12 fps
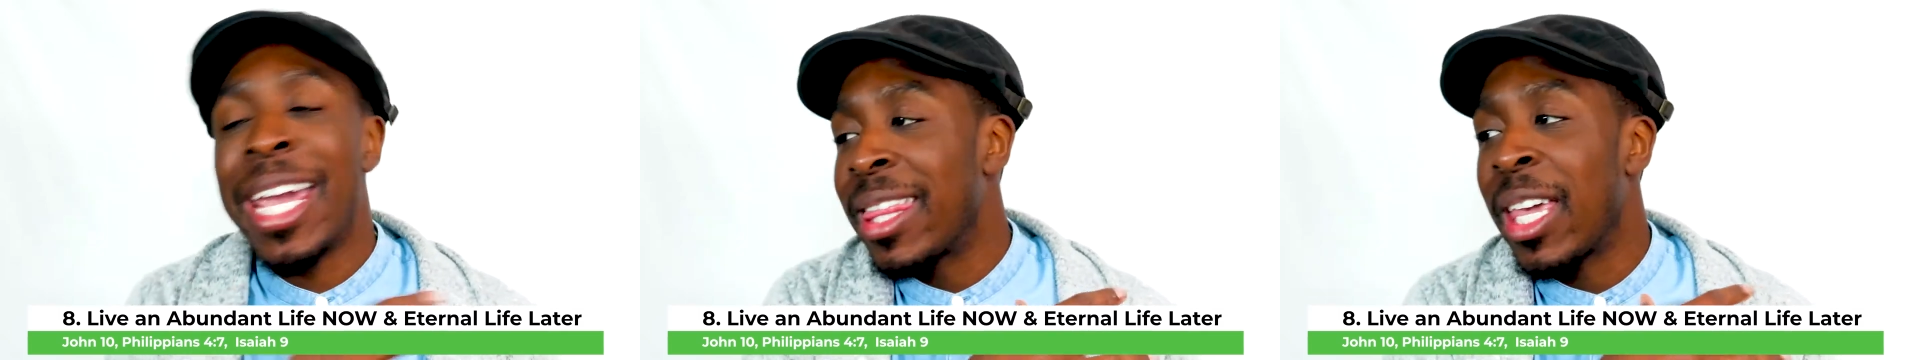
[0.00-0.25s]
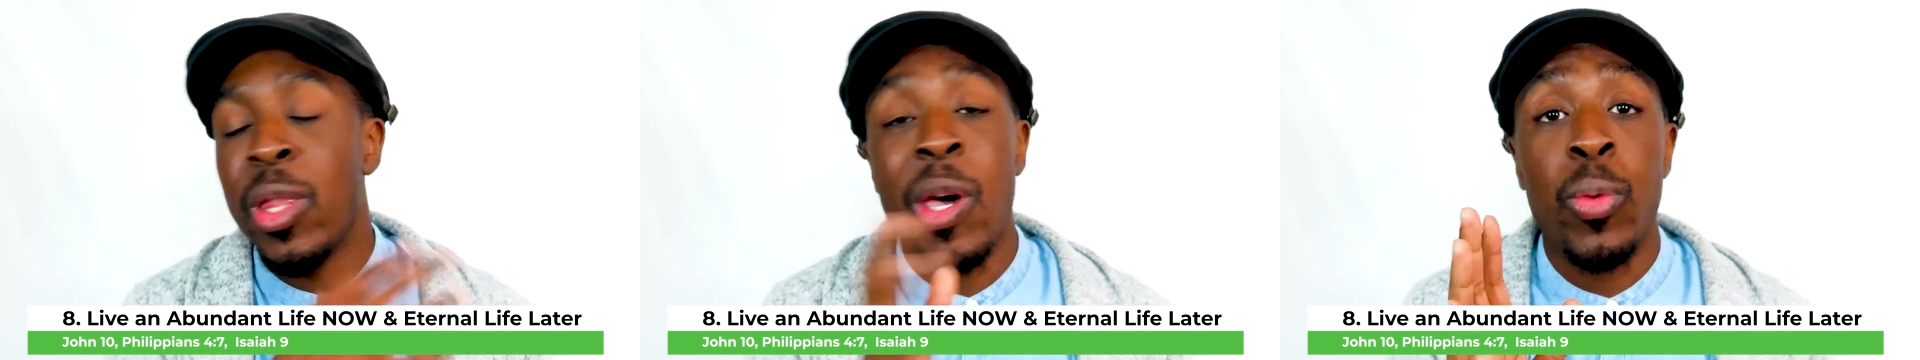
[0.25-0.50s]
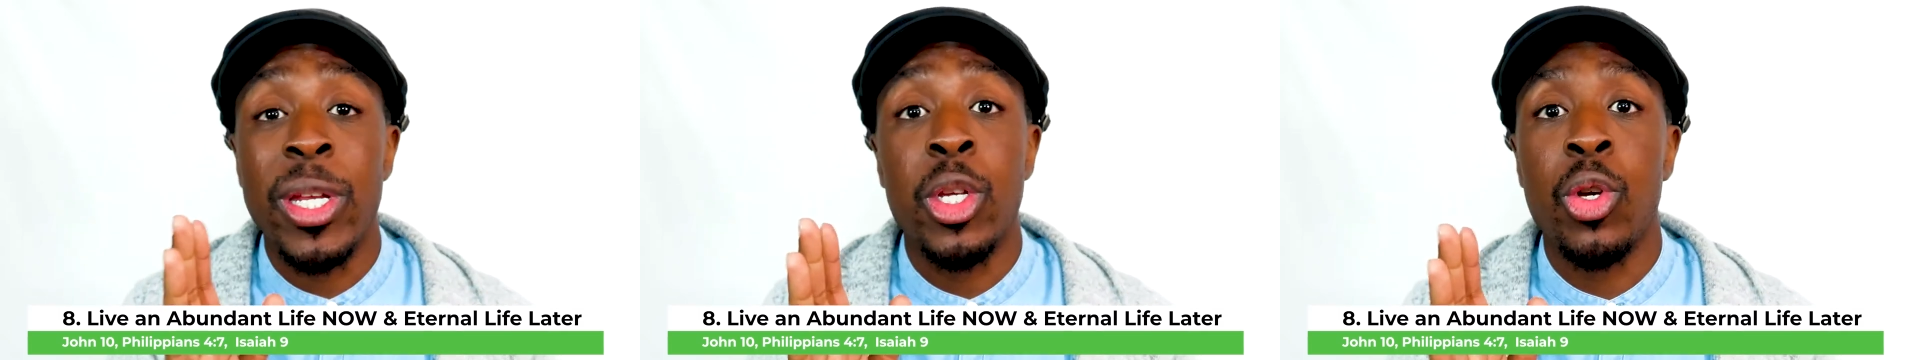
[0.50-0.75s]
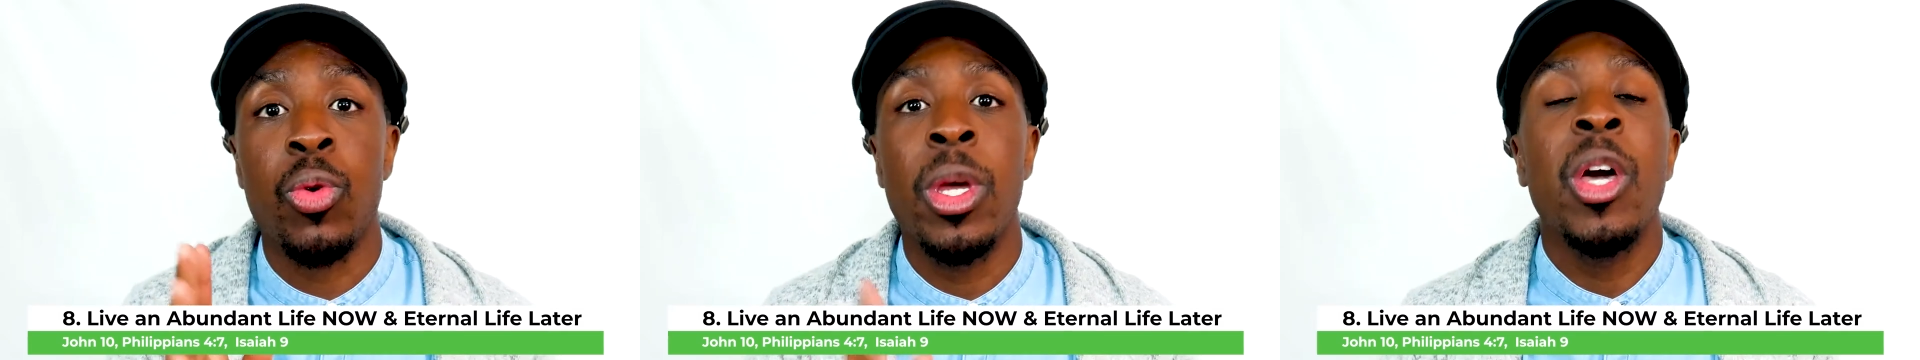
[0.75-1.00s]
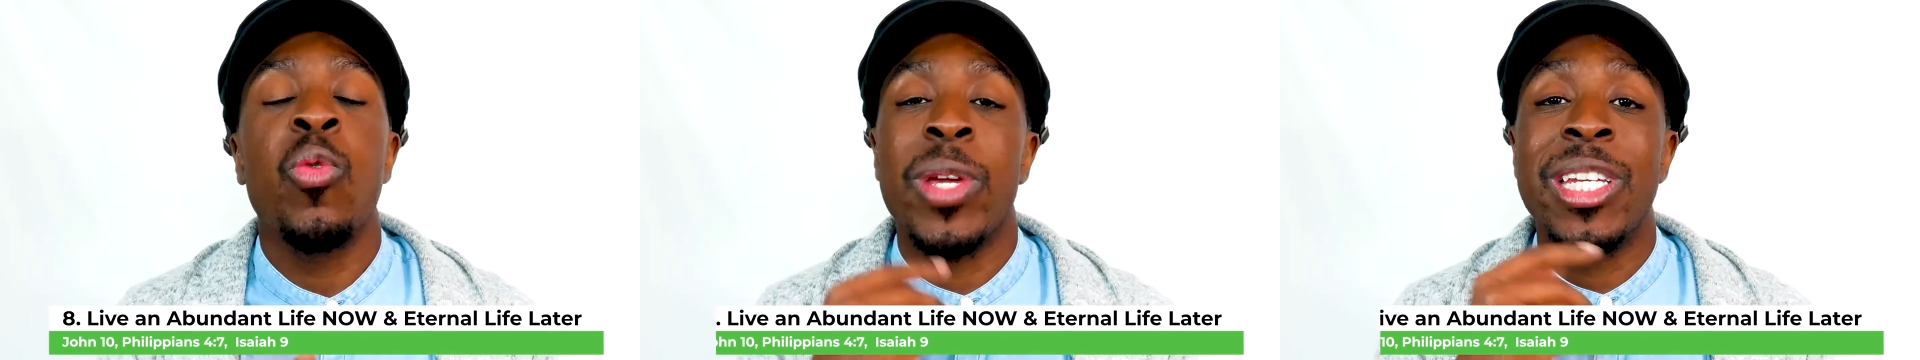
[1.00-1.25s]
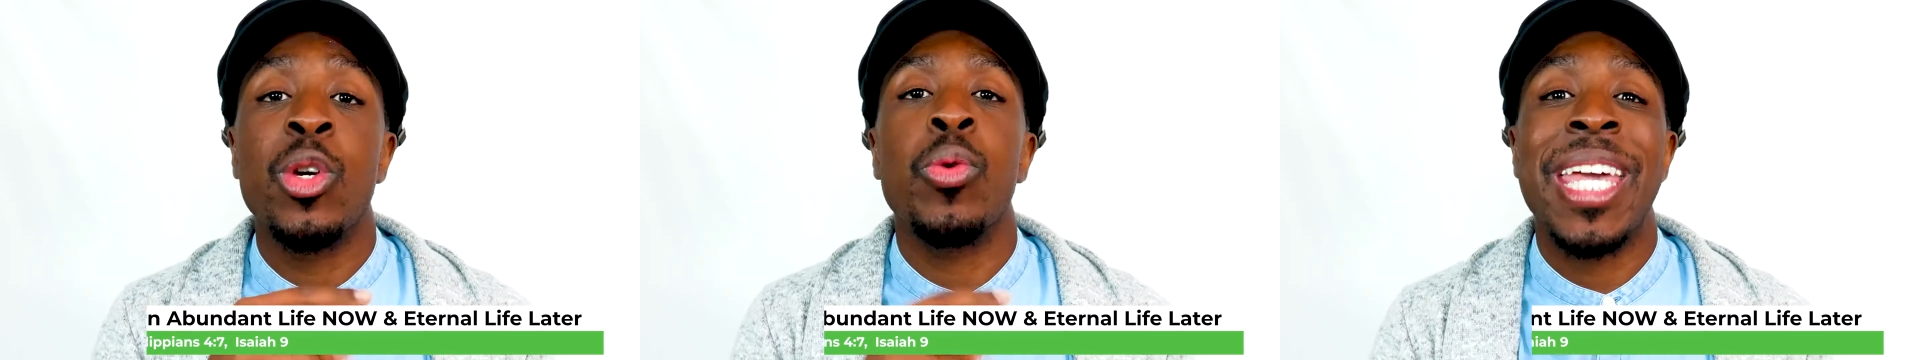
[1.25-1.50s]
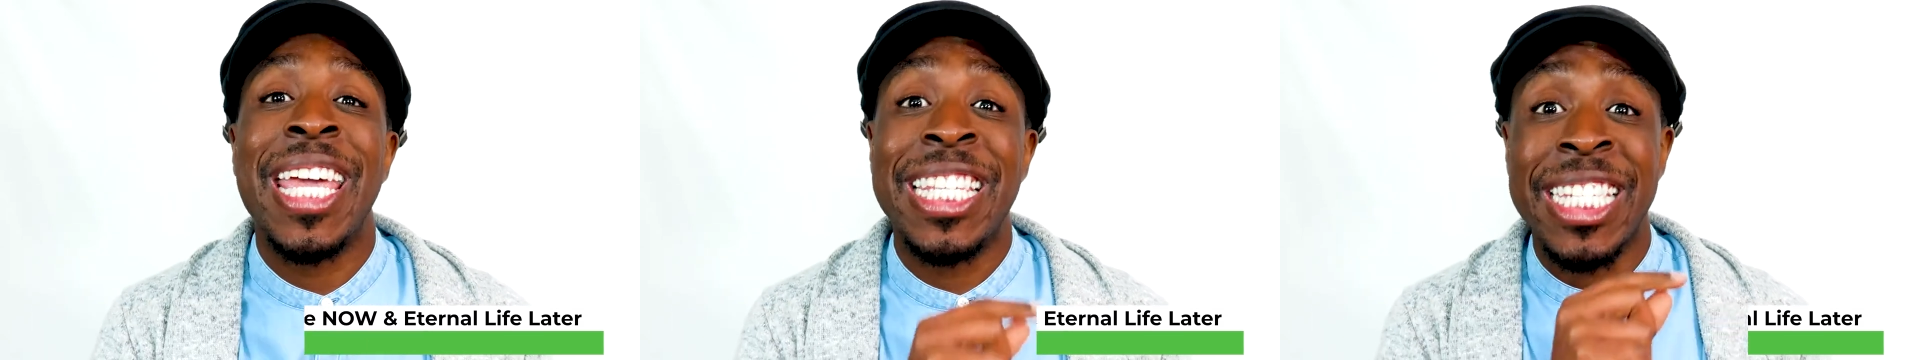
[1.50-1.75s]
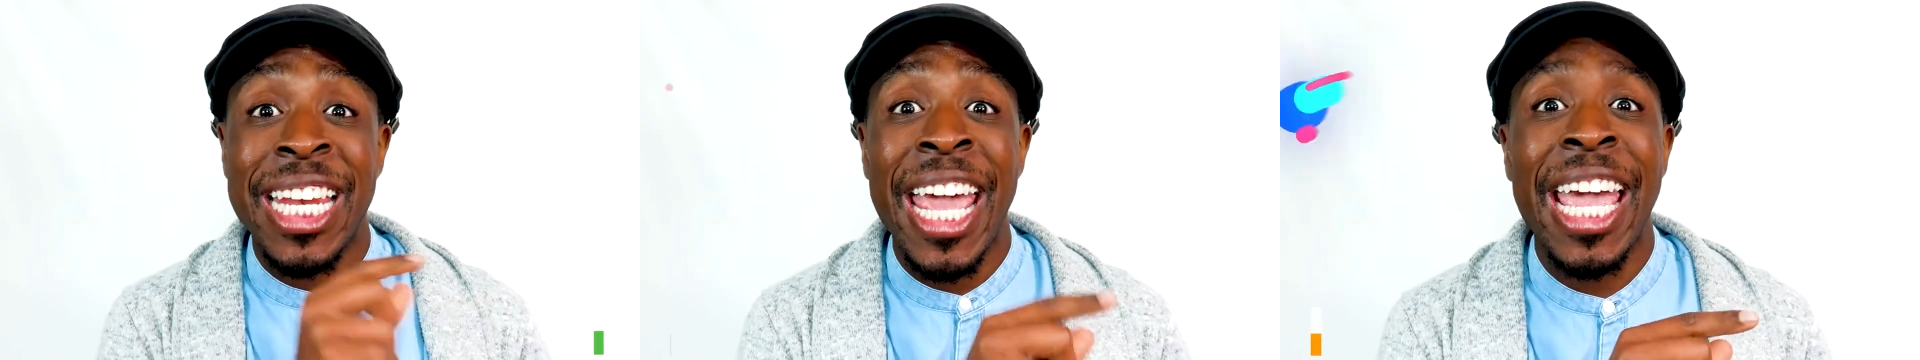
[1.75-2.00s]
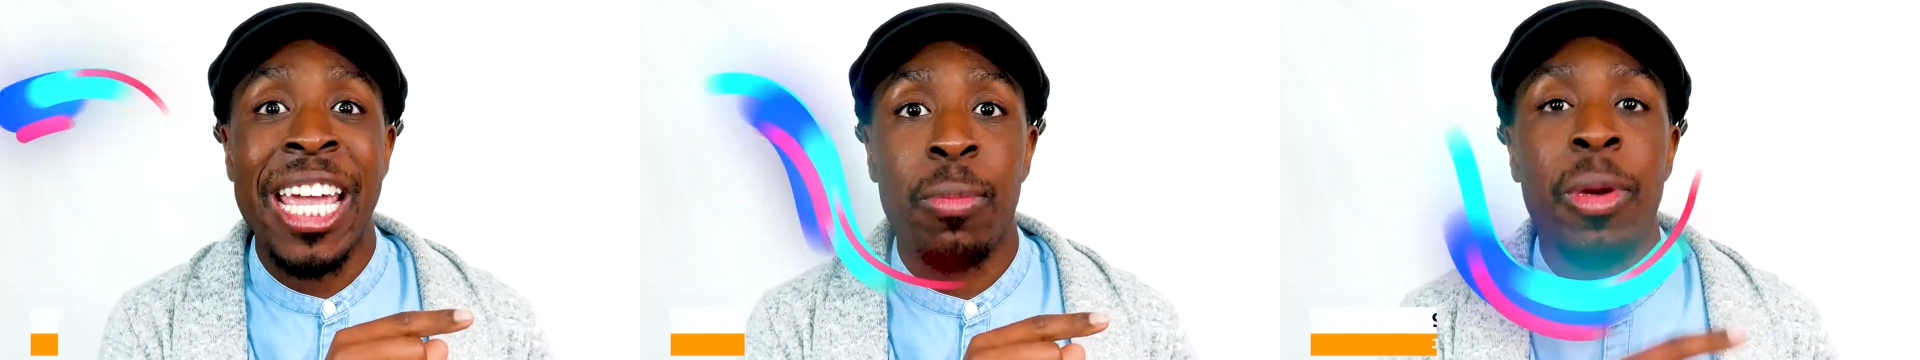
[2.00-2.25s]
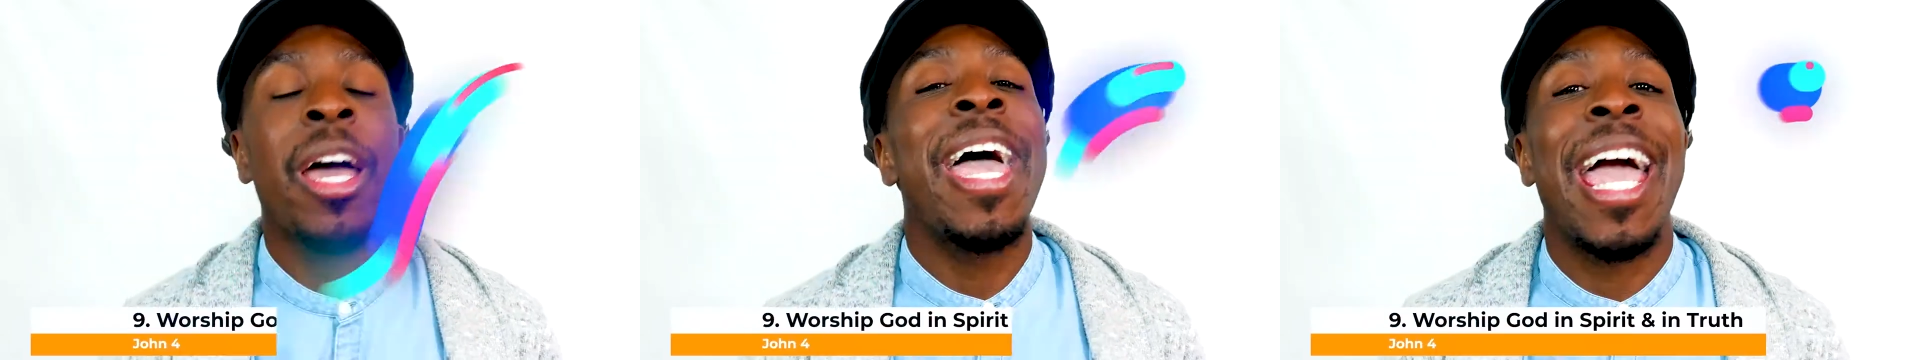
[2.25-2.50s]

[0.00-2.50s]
anything that we do, we do in His name.